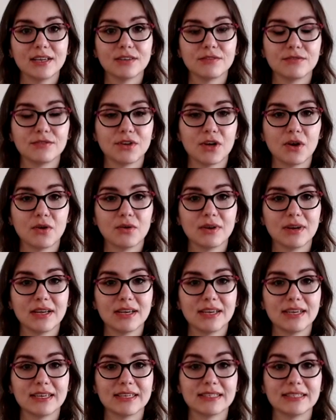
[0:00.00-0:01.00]
note
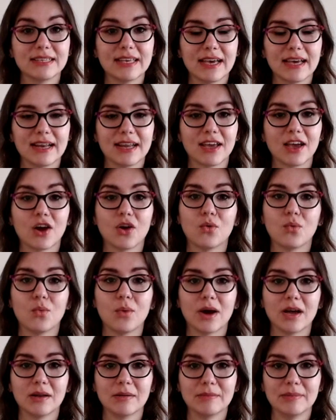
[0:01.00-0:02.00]
is getting
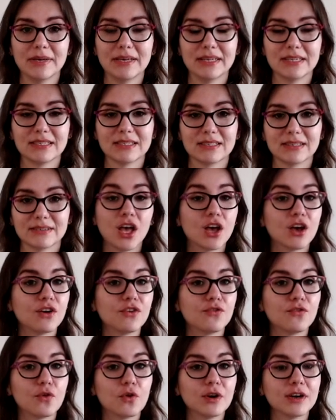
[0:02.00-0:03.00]
one beat.
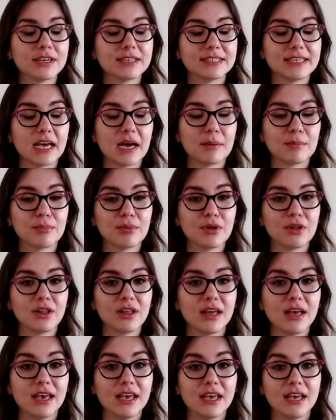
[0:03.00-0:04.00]
For example,
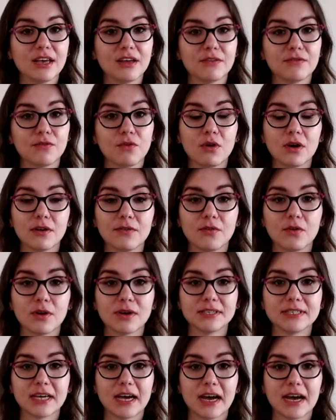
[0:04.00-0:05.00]
in
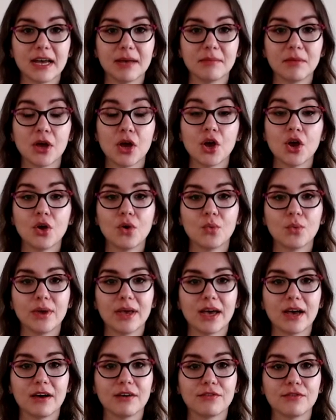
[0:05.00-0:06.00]
4/4 time, we
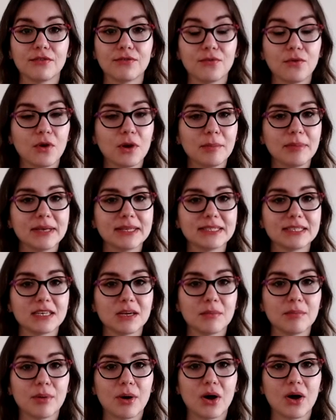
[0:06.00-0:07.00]
have 4 beats in a
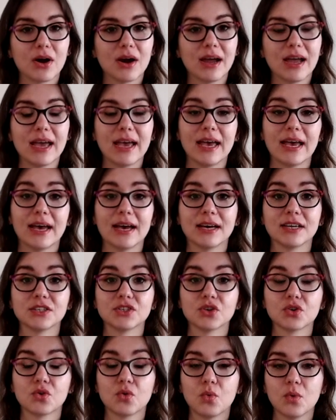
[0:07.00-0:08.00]
bar and
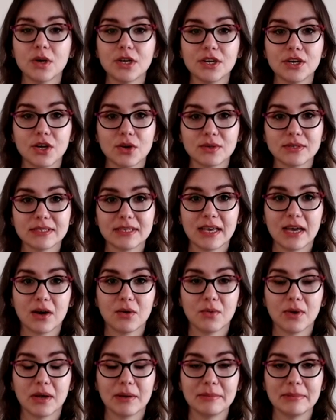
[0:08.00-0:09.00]
quarter notes get
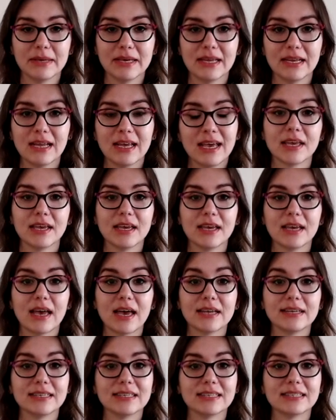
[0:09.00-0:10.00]
1 beat.
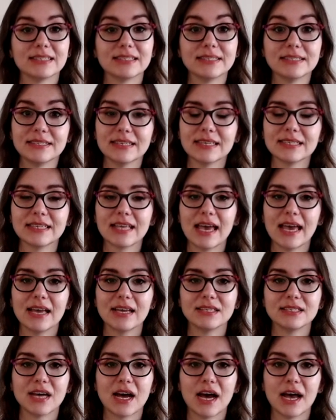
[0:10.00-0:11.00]
And in
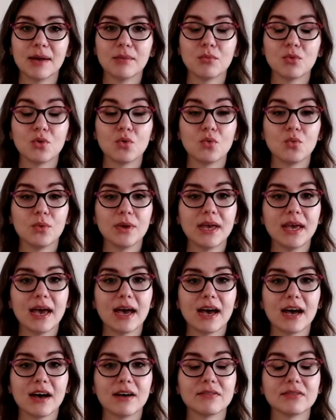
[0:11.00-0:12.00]
6/8 time, we
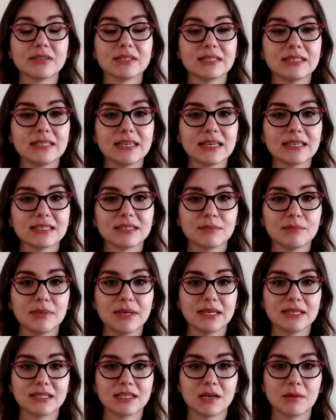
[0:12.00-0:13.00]
have 6
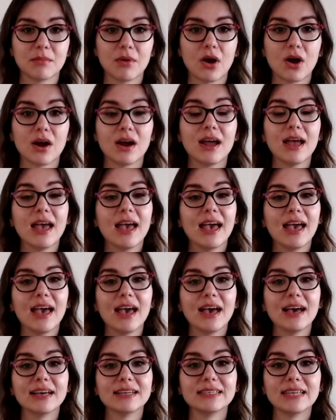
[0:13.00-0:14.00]
beats in a bar
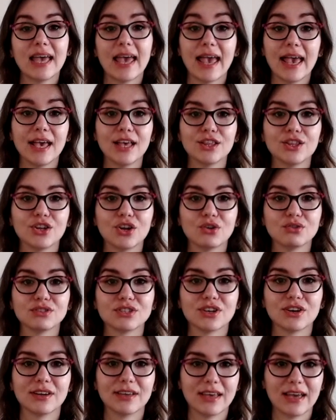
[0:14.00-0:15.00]
and eighth notes
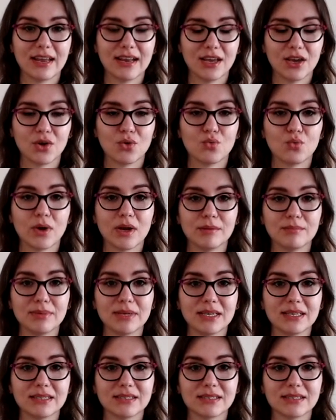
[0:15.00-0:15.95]
are getting 1 beat.